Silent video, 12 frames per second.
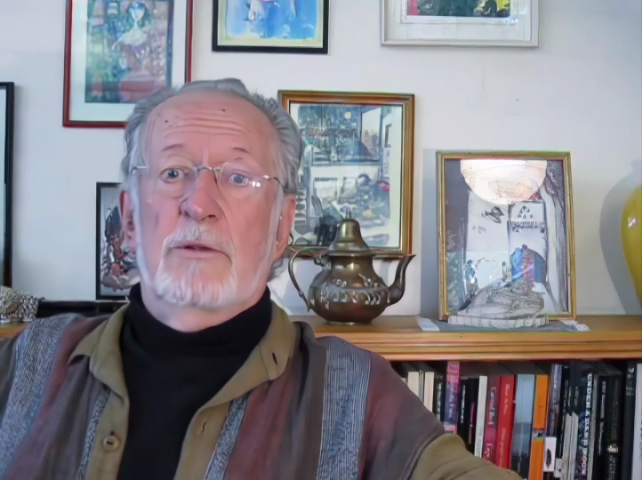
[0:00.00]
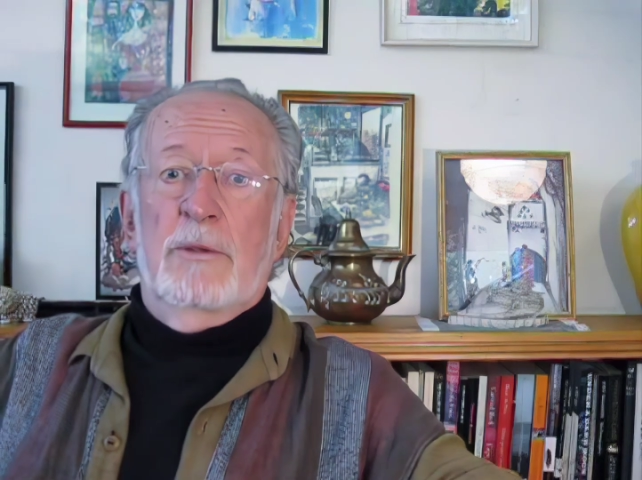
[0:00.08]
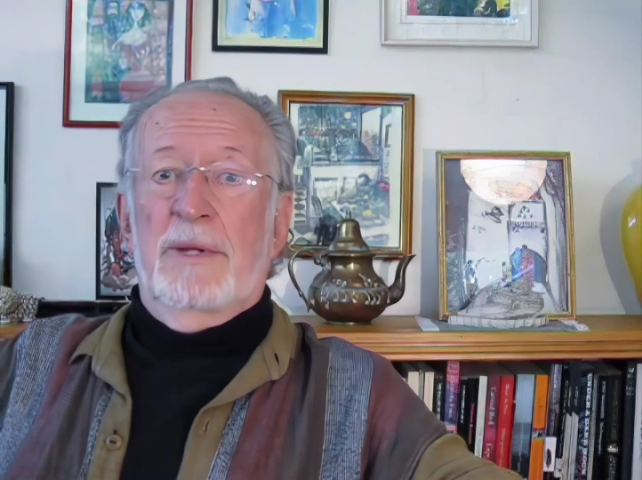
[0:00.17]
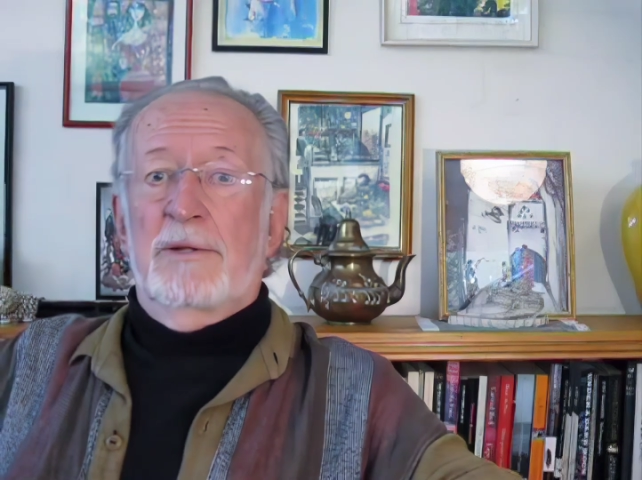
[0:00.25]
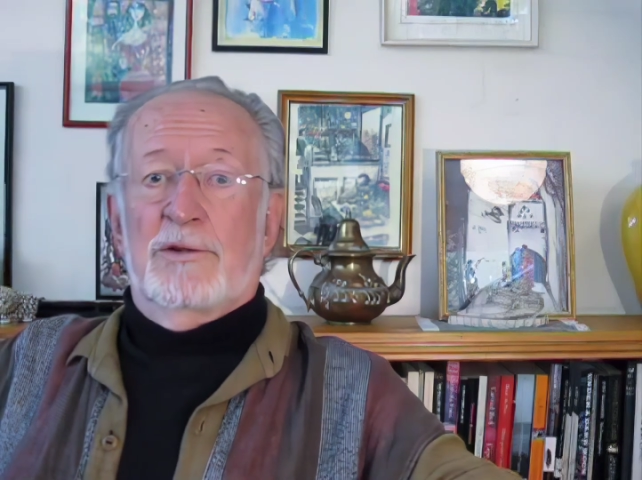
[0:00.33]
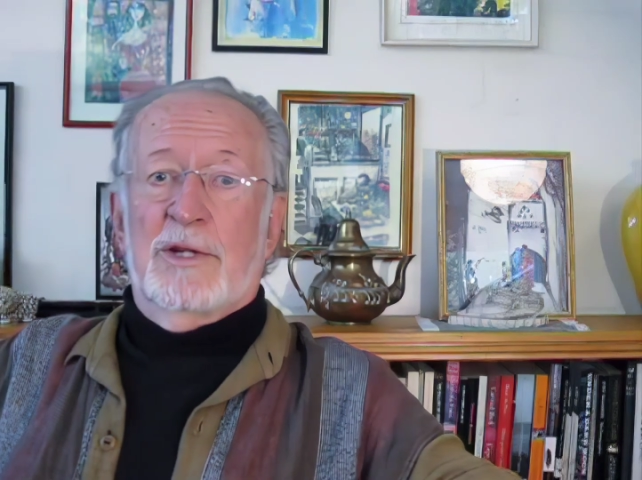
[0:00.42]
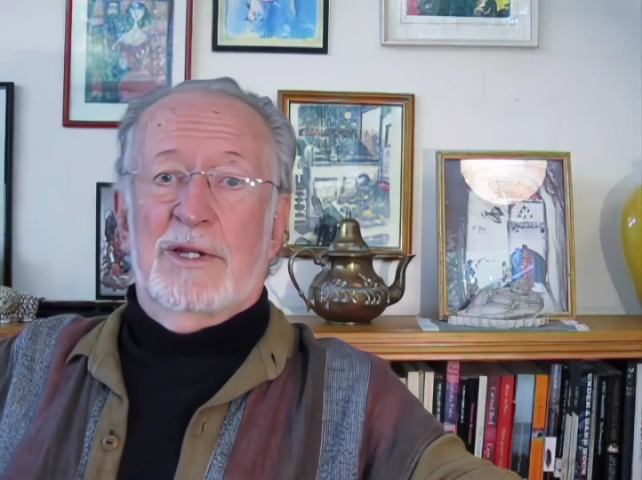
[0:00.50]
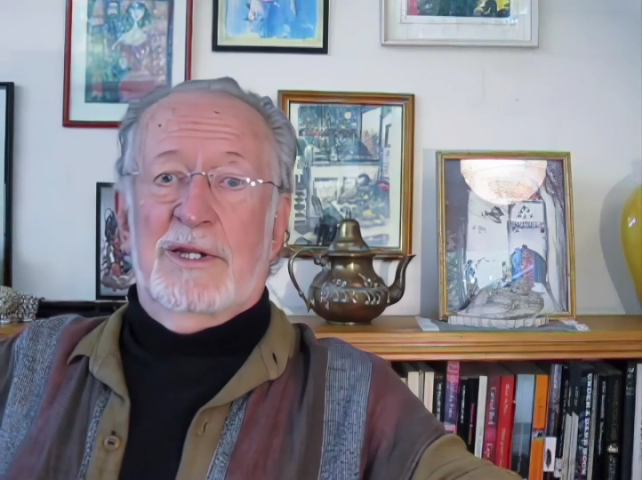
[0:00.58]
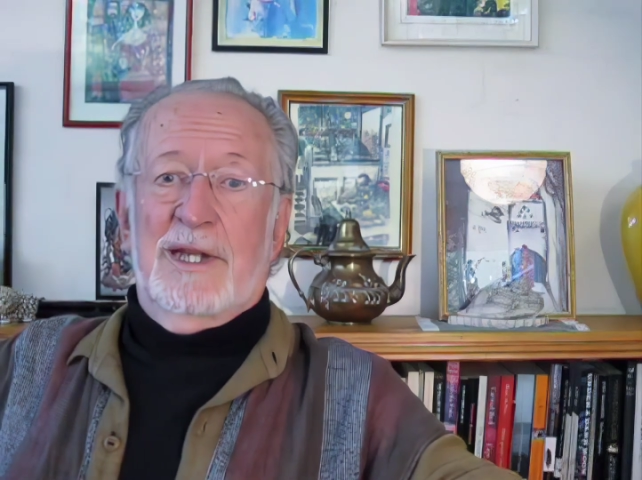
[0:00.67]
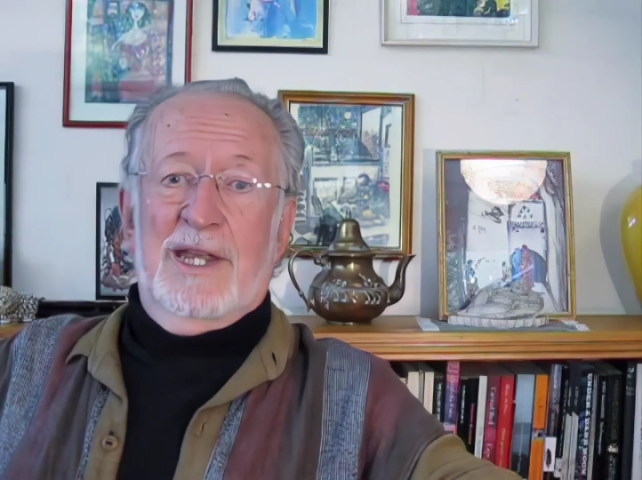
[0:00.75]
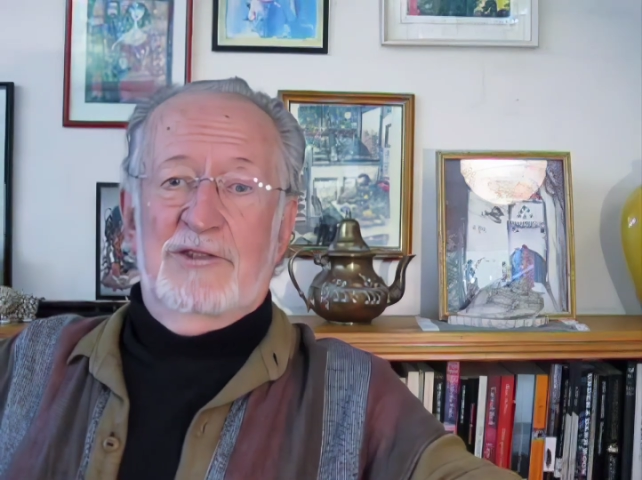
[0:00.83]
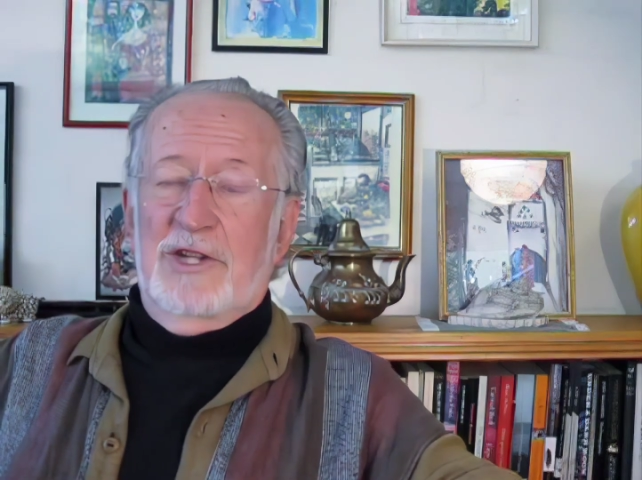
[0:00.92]
had been set in
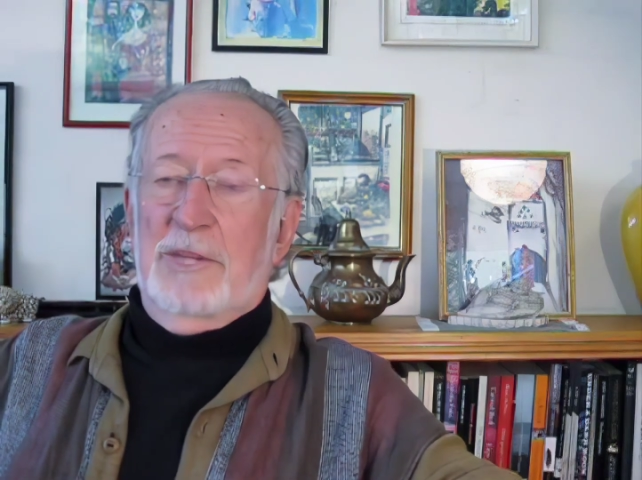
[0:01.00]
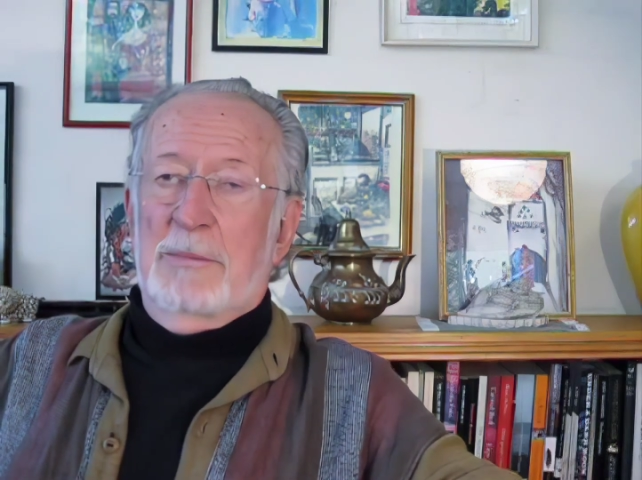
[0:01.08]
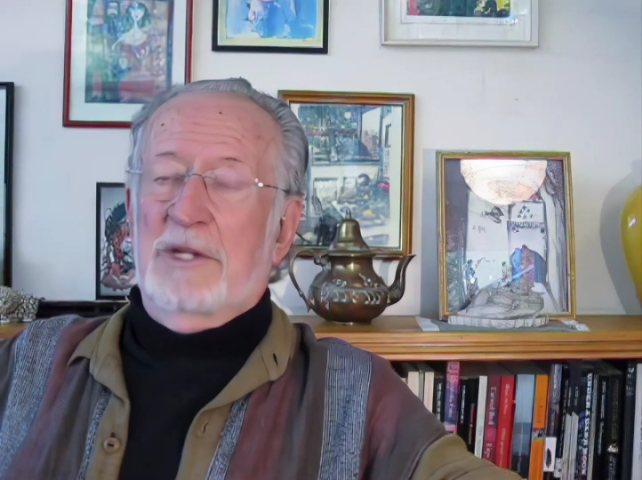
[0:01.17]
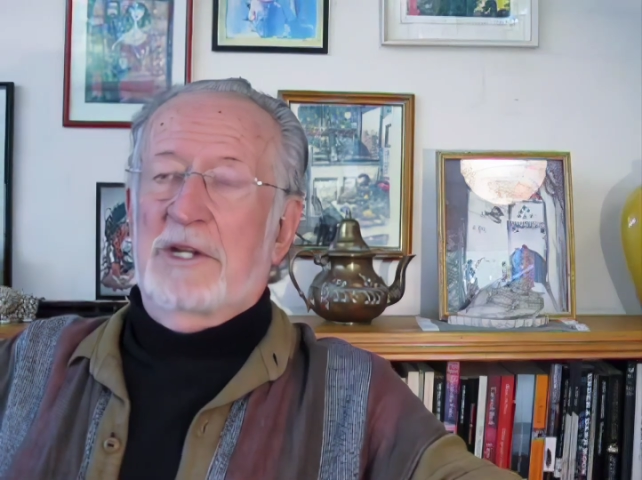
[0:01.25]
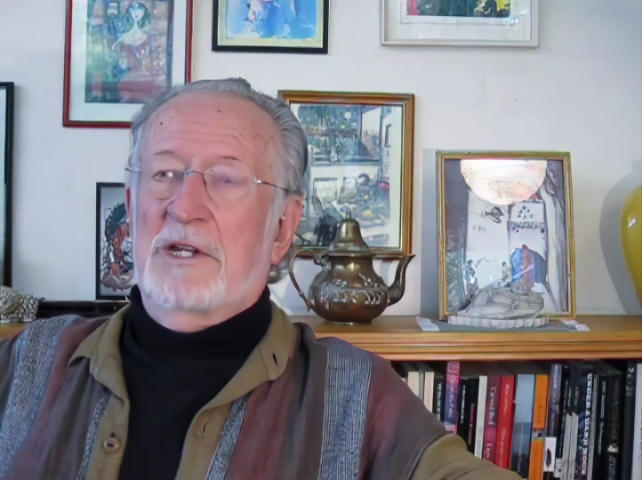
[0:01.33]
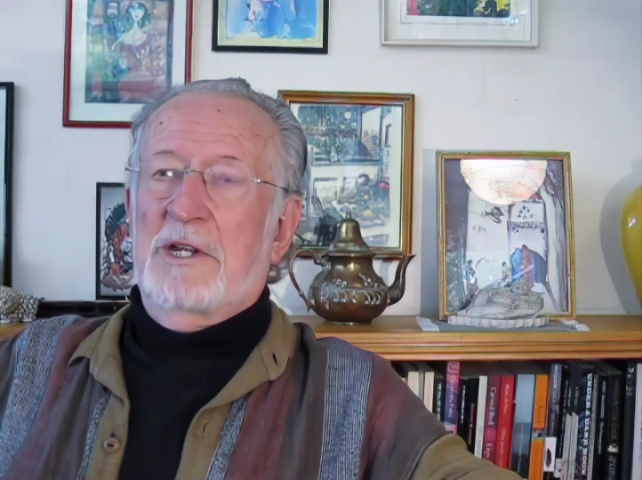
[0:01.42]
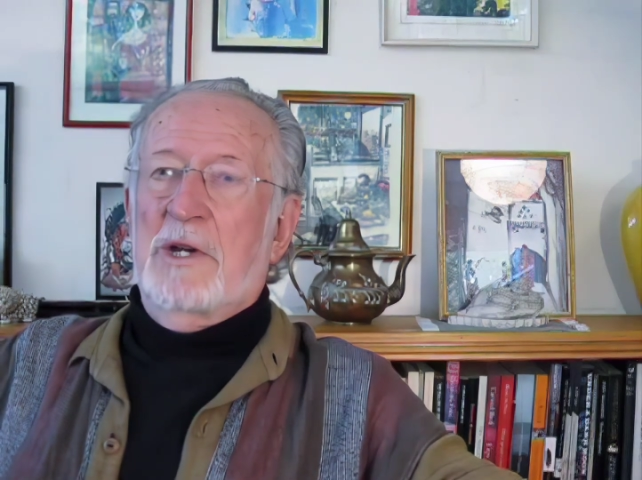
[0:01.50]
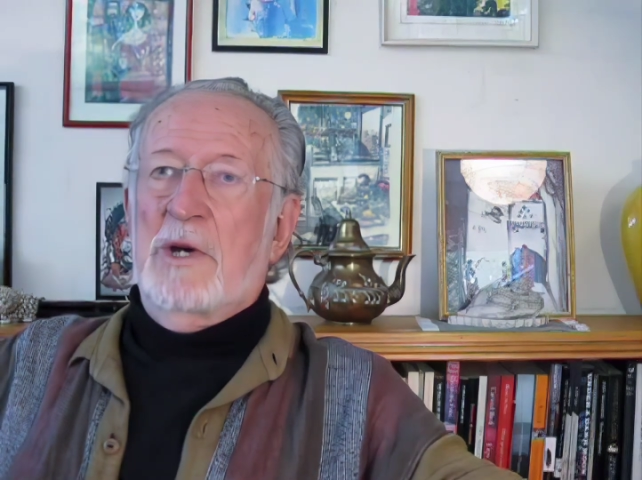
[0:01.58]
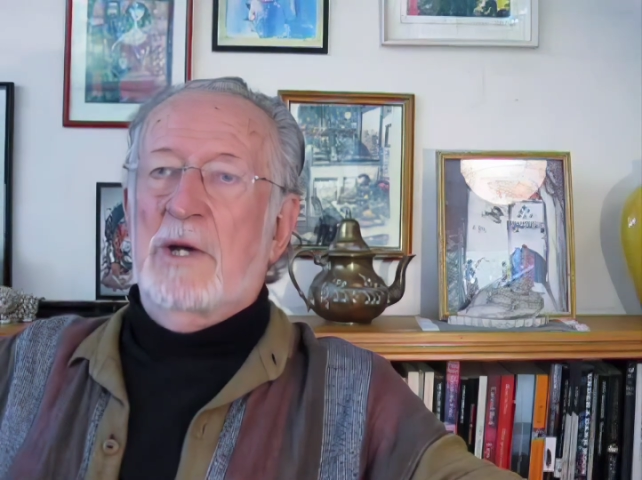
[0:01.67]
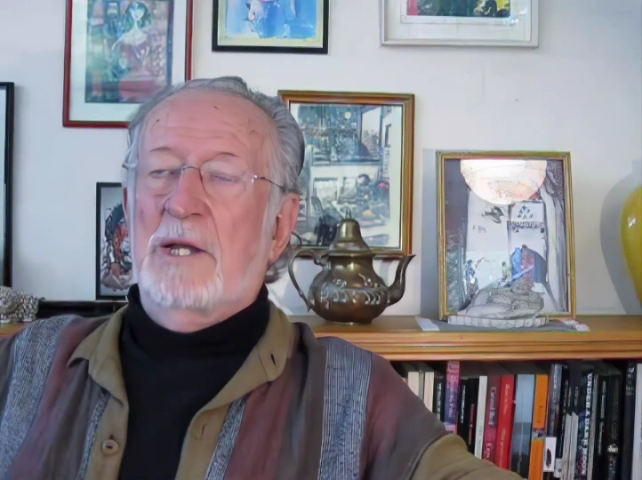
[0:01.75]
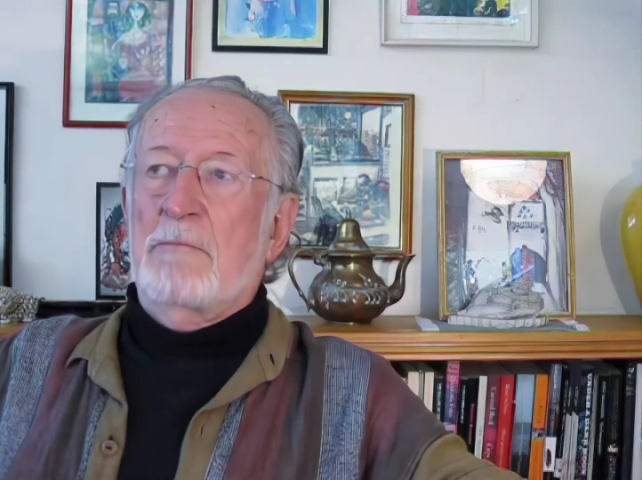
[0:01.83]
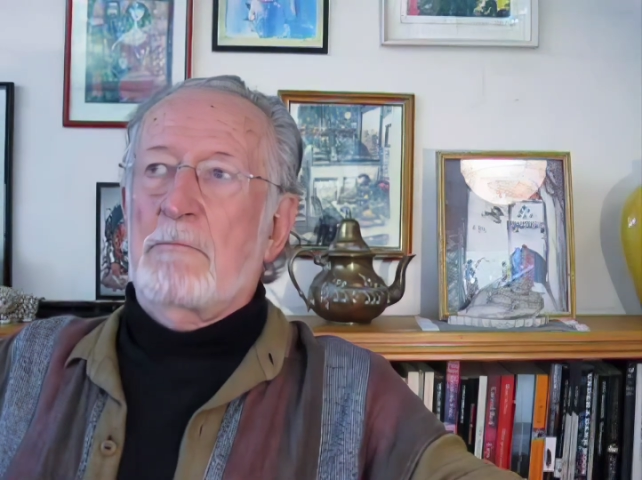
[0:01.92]
Tangier, but no
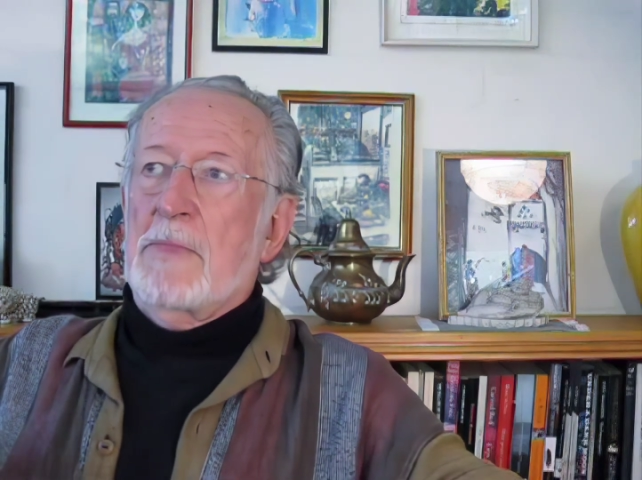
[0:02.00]
way.